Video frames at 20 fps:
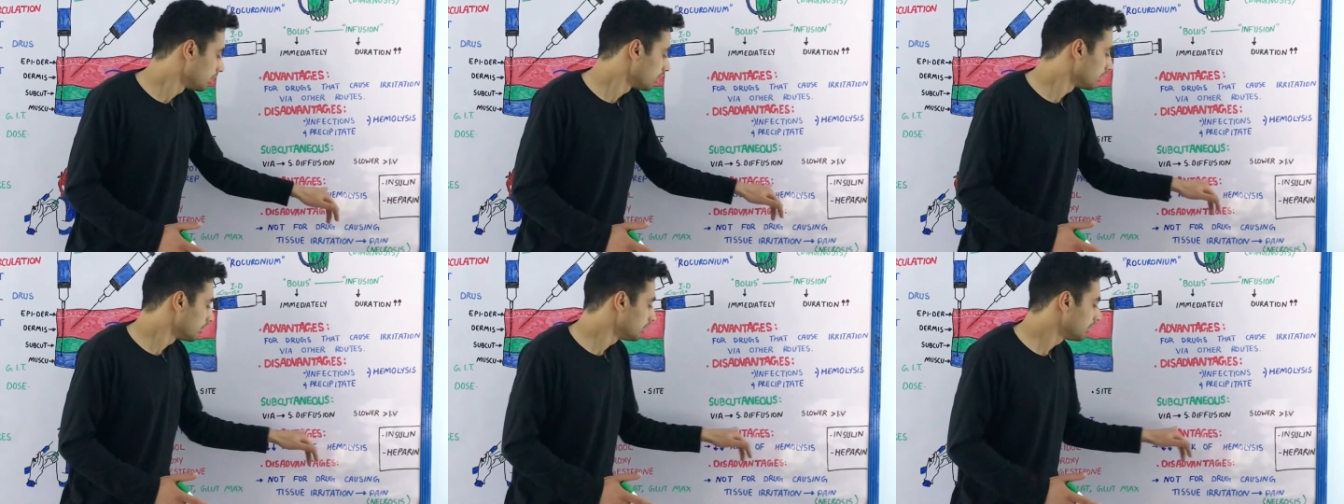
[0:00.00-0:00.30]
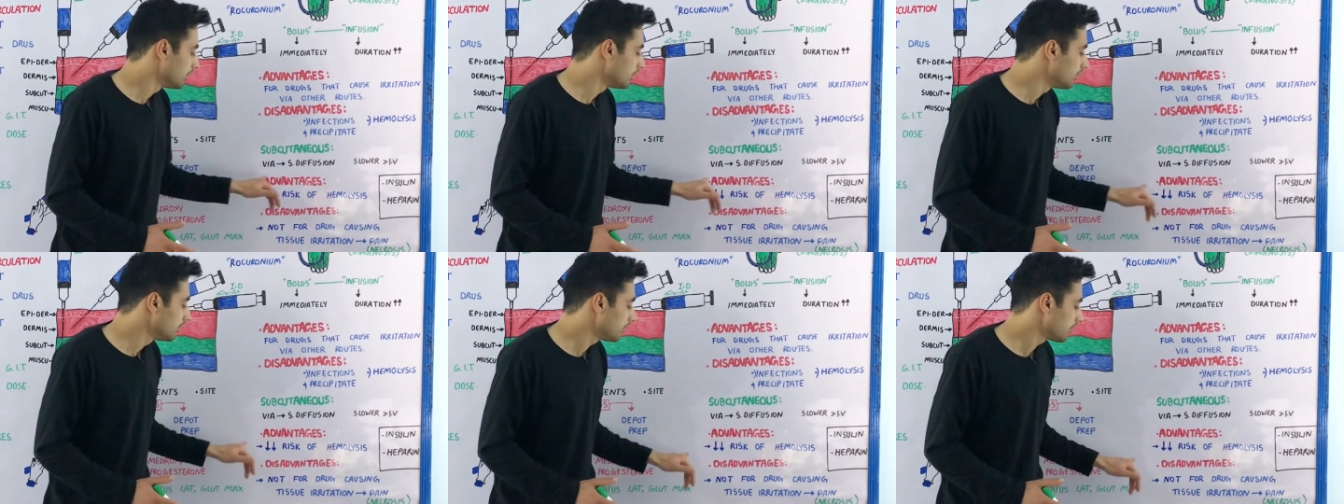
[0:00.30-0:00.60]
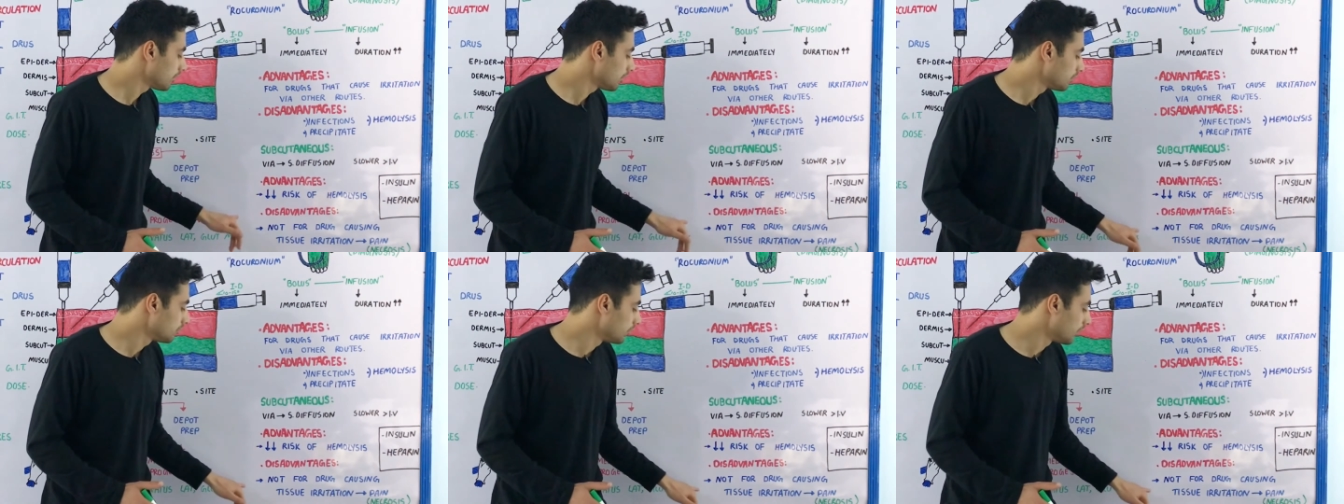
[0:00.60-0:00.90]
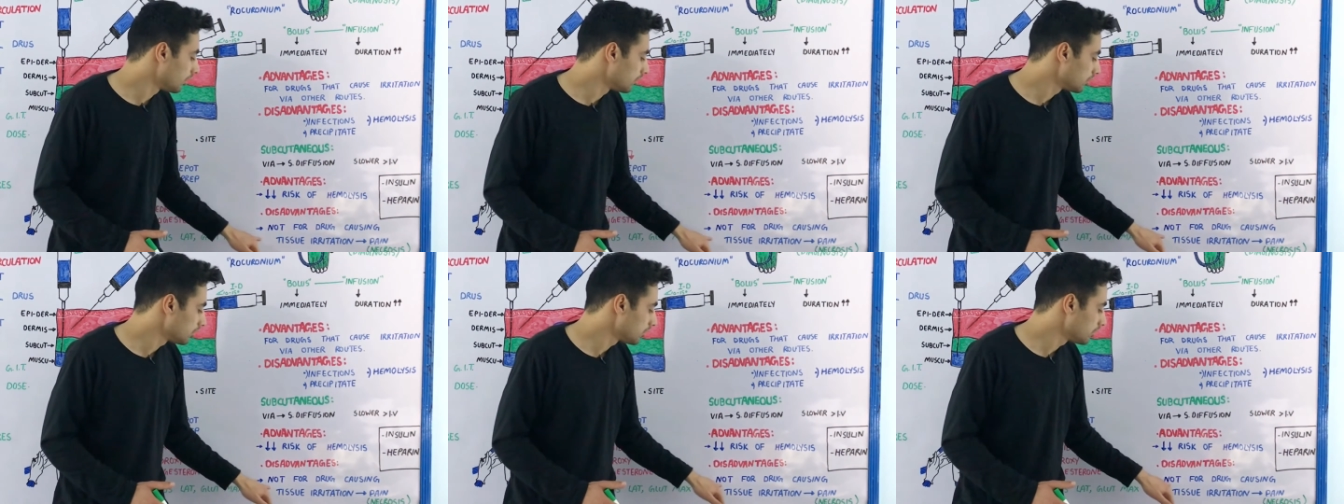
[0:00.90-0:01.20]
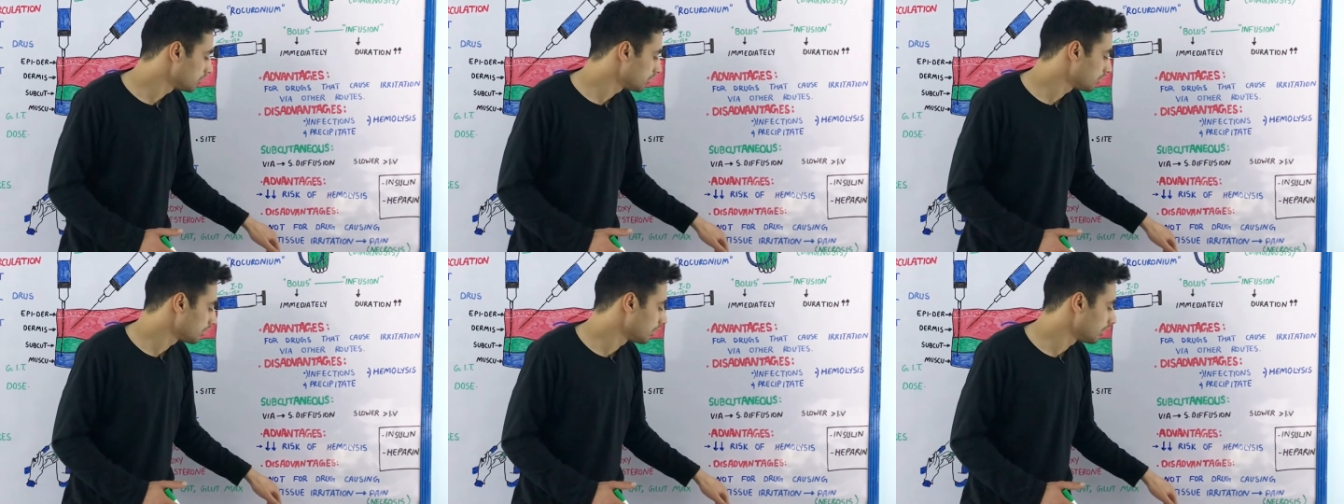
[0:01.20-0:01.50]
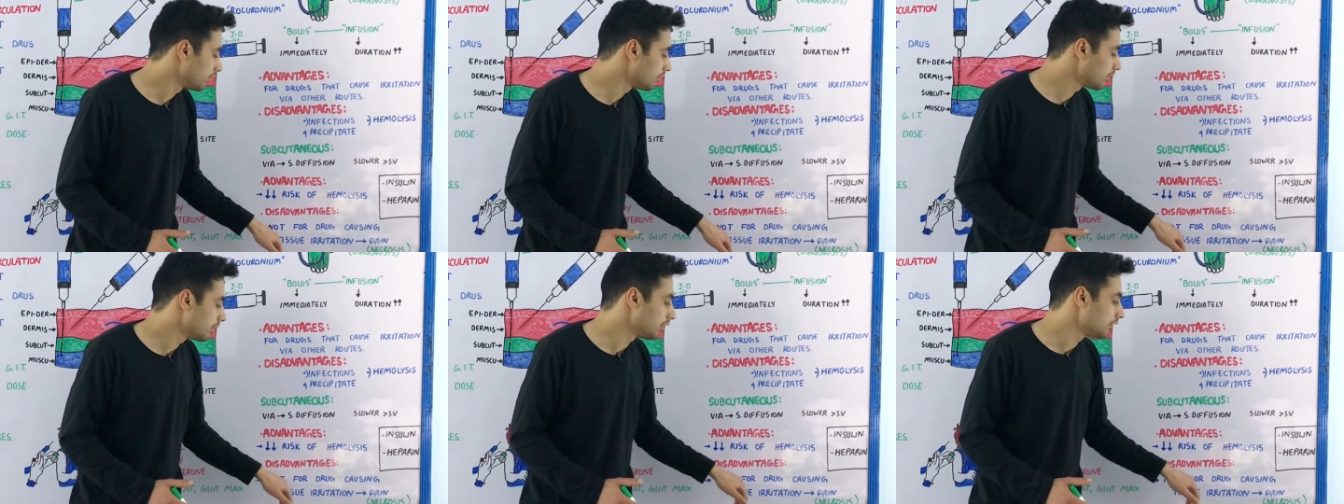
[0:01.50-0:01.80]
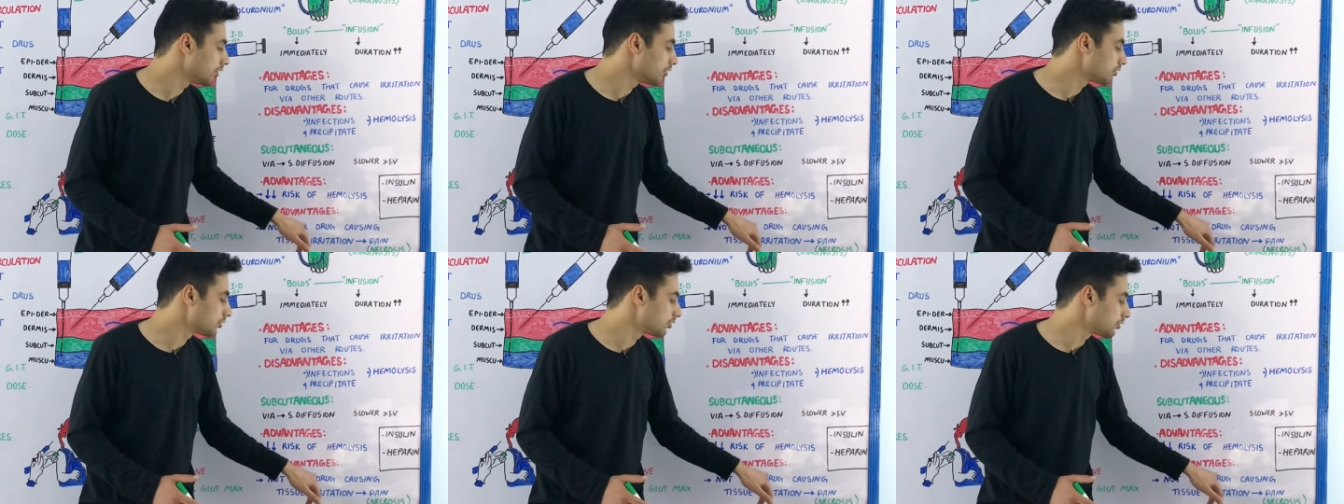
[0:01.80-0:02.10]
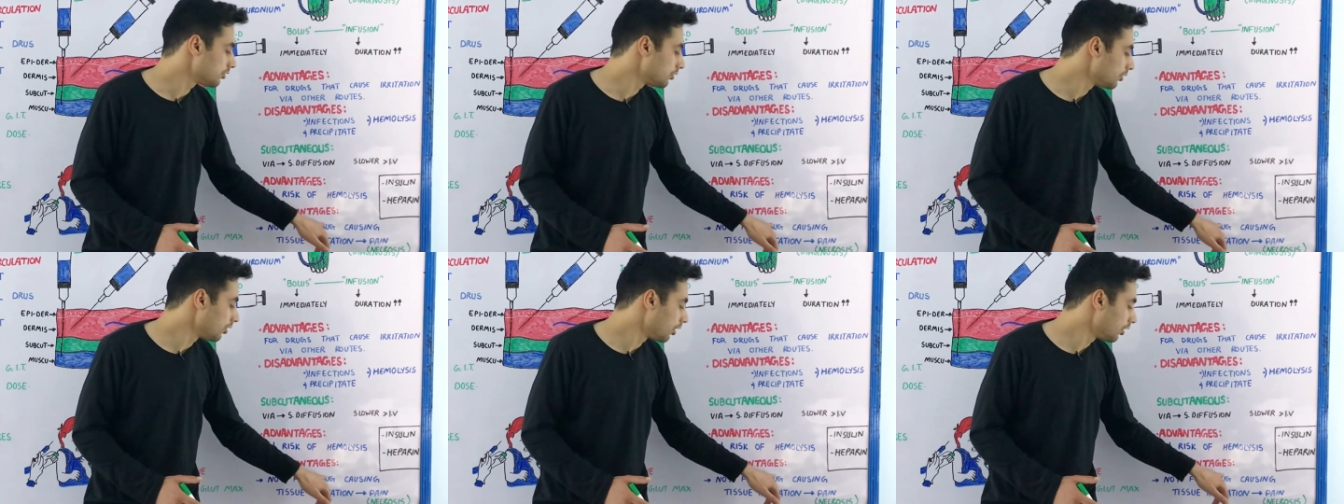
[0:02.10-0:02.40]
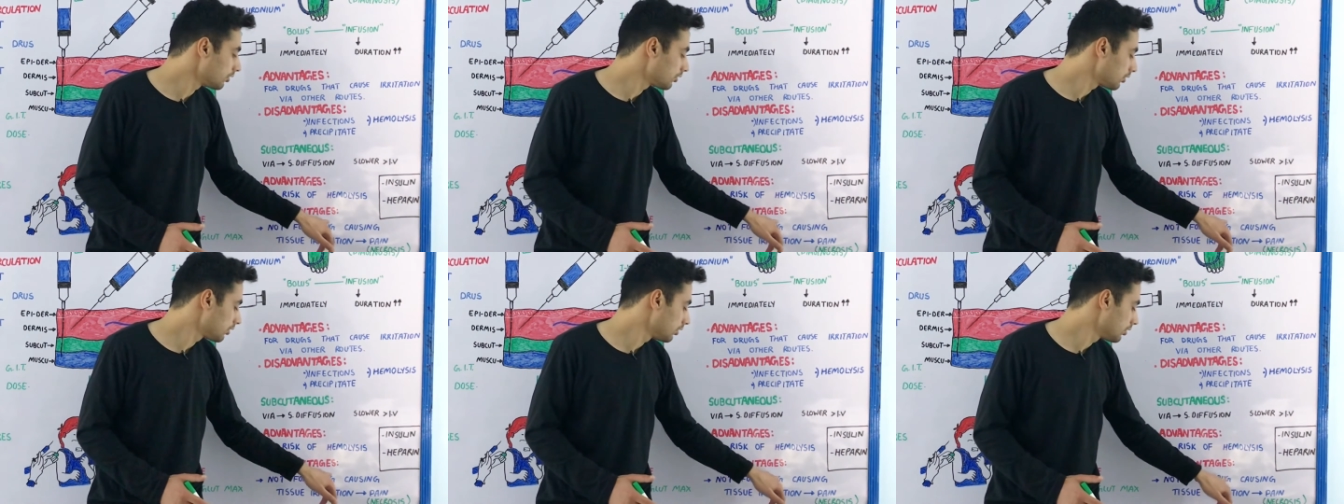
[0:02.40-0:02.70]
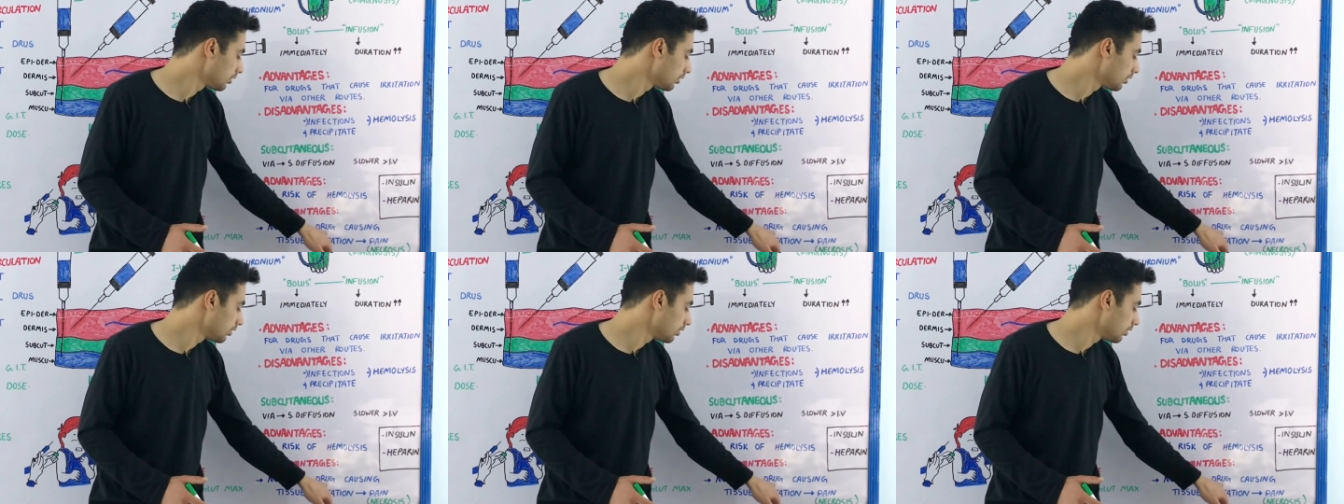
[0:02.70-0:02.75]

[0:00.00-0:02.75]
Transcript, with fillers: the disadvantage is it is not